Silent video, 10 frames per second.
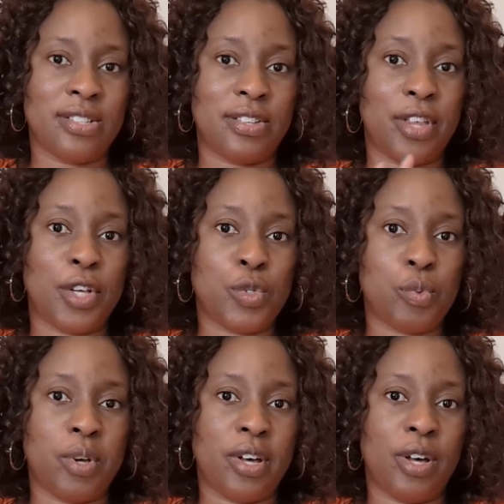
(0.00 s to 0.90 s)
So
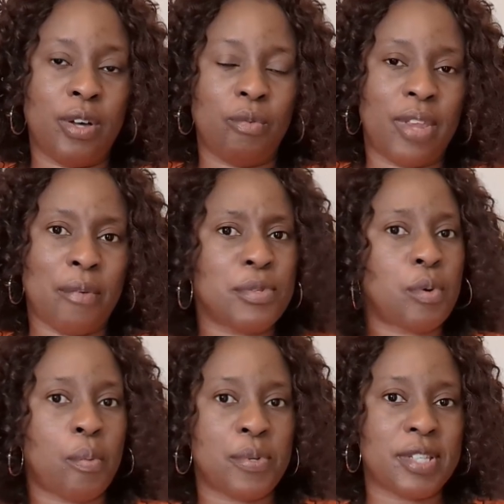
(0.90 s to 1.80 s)
that was
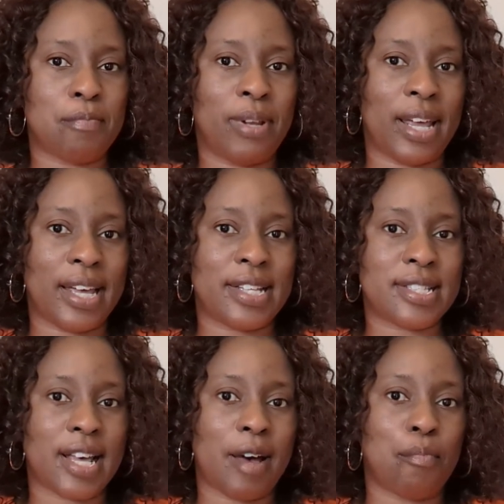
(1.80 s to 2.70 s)
what was in
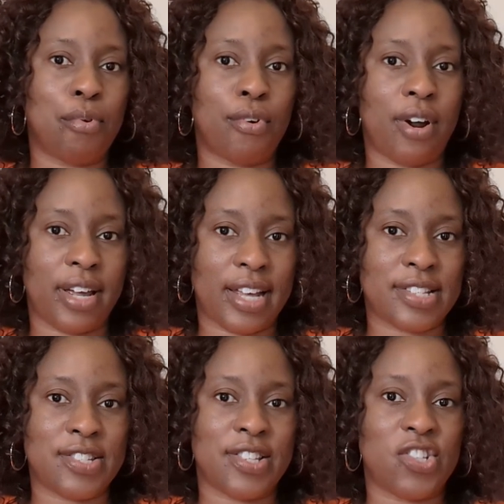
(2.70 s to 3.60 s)
place prior
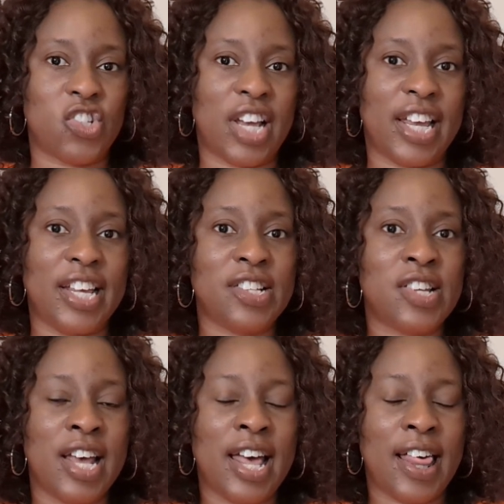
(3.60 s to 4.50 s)
to the change.
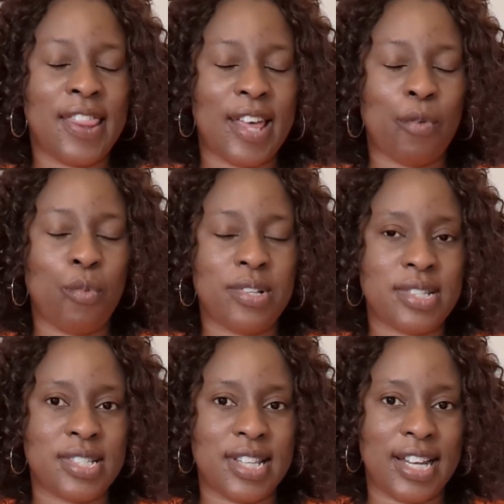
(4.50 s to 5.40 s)
Then
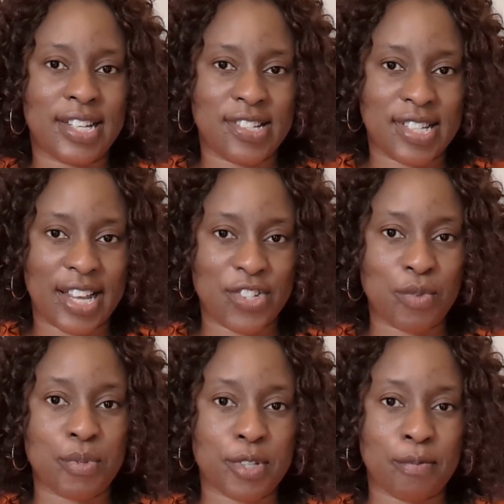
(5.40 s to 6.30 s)
once the
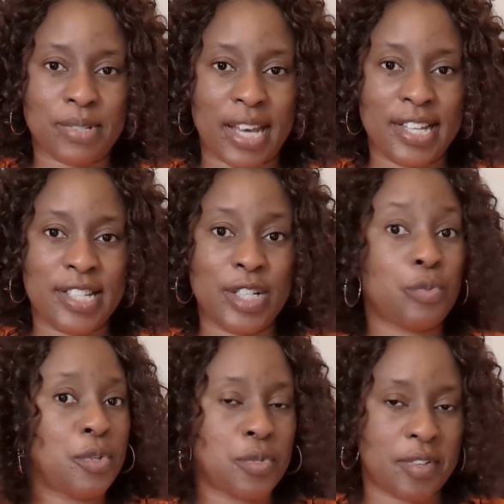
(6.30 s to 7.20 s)
legislation was
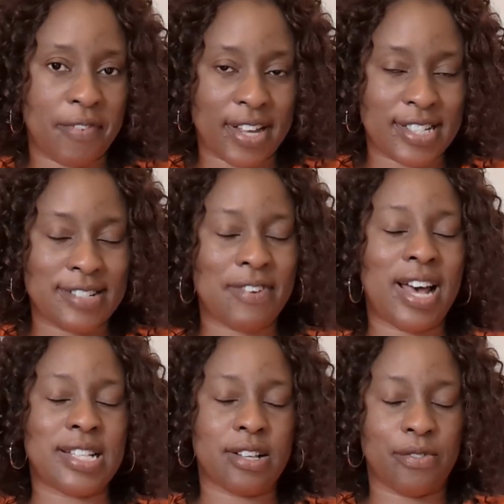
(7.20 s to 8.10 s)
updated, which was effective
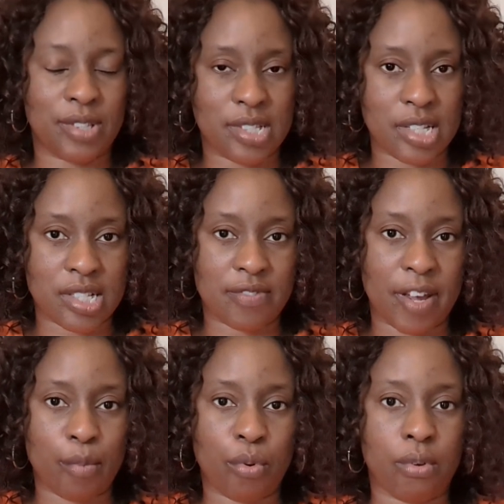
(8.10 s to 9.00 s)
as of the 6th of
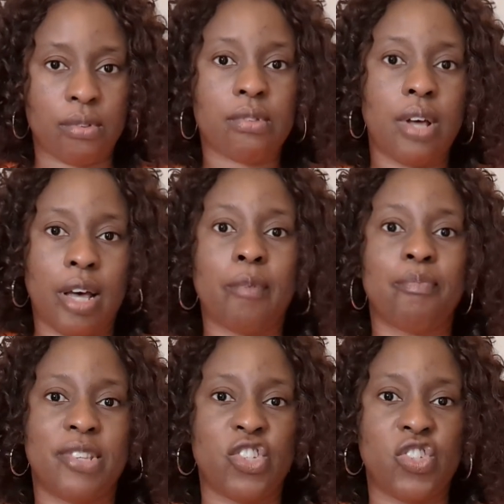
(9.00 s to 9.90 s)
April
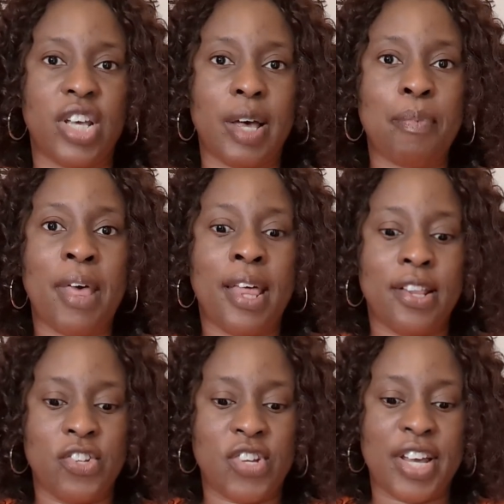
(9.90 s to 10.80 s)
this year,
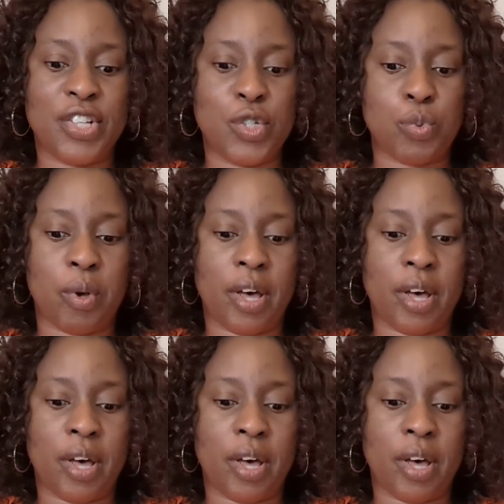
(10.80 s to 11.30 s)
the changes